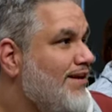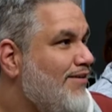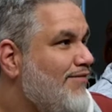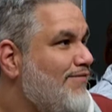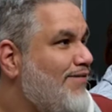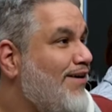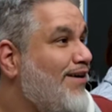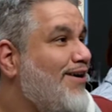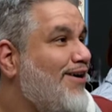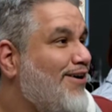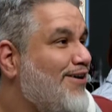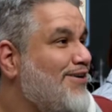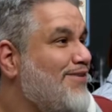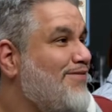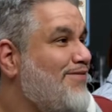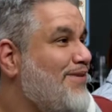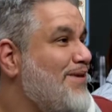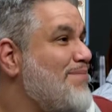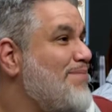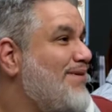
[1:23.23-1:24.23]
Very hard to
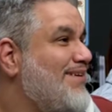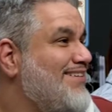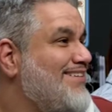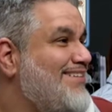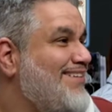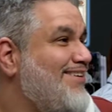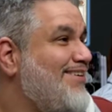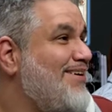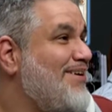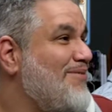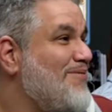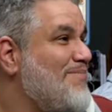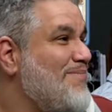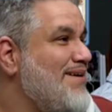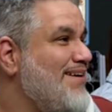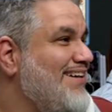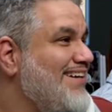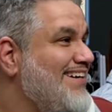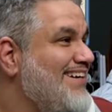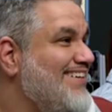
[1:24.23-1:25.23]
flip, considering it would be
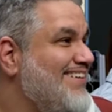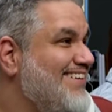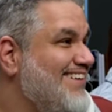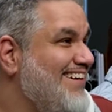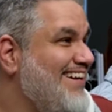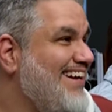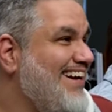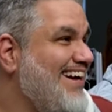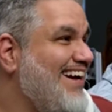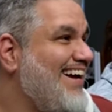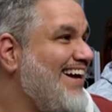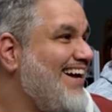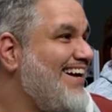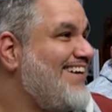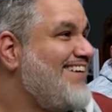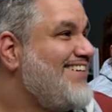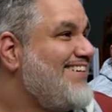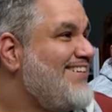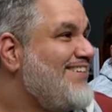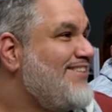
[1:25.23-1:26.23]
illegal.
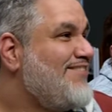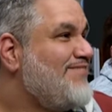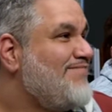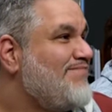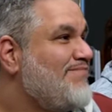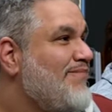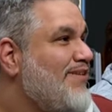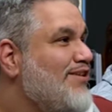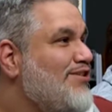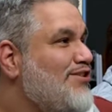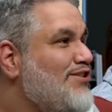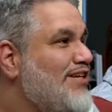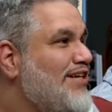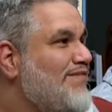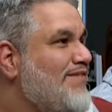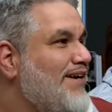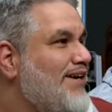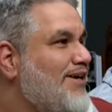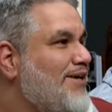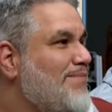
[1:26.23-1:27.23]
Do you think if
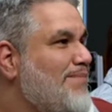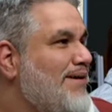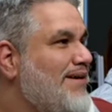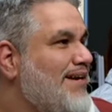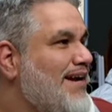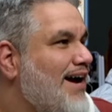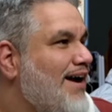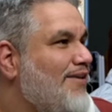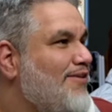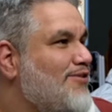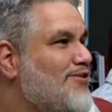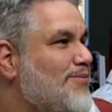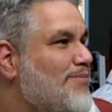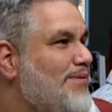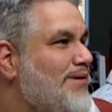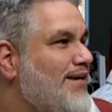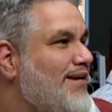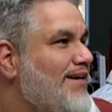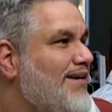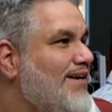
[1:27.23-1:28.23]
I go to bed now, this will
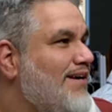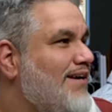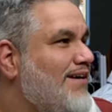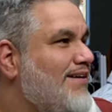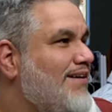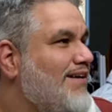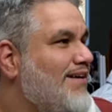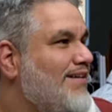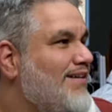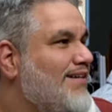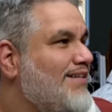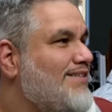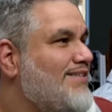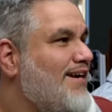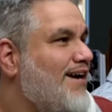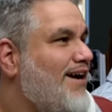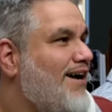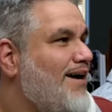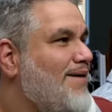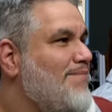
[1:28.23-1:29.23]
be the
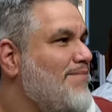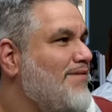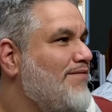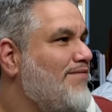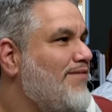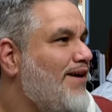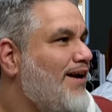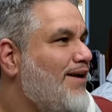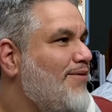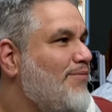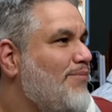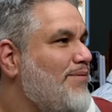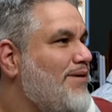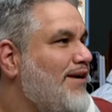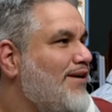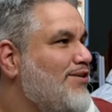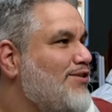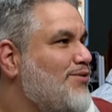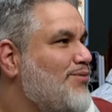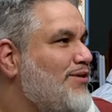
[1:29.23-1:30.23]
time the V O D will be
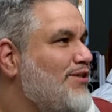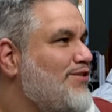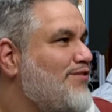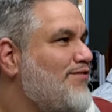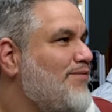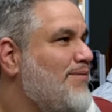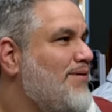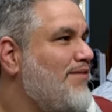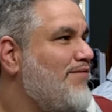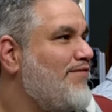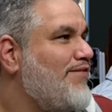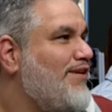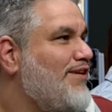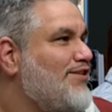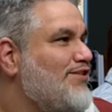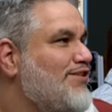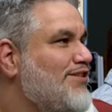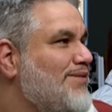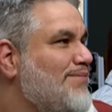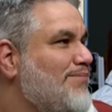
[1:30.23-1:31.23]
on Twitch for me to finish in the